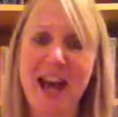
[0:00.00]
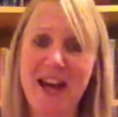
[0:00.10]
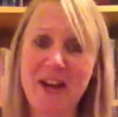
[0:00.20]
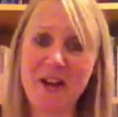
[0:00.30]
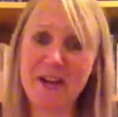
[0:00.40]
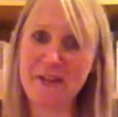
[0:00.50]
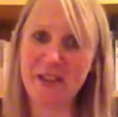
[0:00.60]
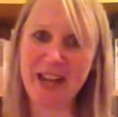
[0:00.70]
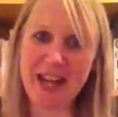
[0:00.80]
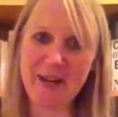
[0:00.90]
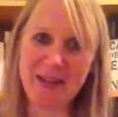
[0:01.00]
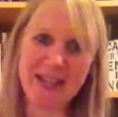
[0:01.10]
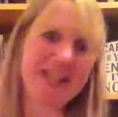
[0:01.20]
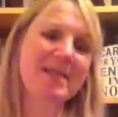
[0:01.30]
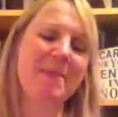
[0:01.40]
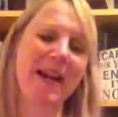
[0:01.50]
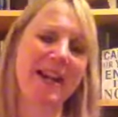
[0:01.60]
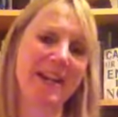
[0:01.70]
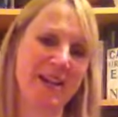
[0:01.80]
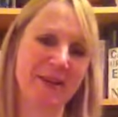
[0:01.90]
and hopefully it will
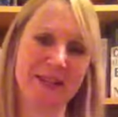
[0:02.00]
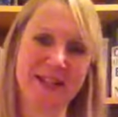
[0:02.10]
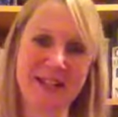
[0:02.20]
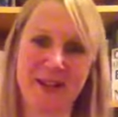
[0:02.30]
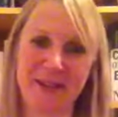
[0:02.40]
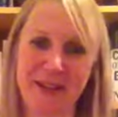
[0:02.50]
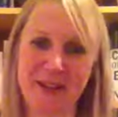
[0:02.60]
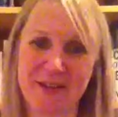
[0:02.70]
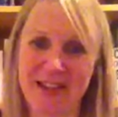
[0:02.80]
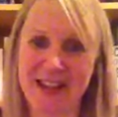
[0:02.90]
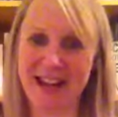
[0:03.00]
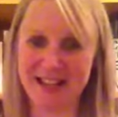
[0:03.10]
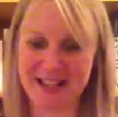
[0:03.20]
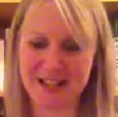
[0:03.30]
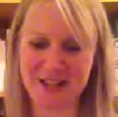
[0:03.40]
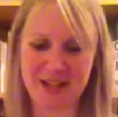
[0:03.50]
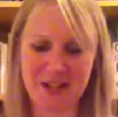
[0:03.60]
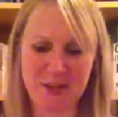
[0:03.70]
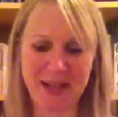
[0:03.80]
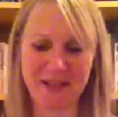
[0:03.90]
inspire you too over the next
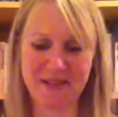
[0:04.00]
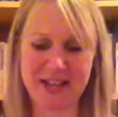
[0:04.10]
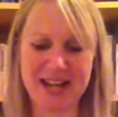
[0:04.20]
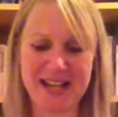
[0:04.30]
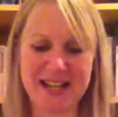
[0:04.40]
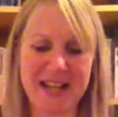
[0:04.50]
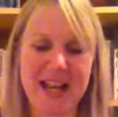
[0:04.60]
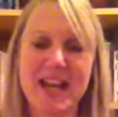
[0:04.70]
12 days.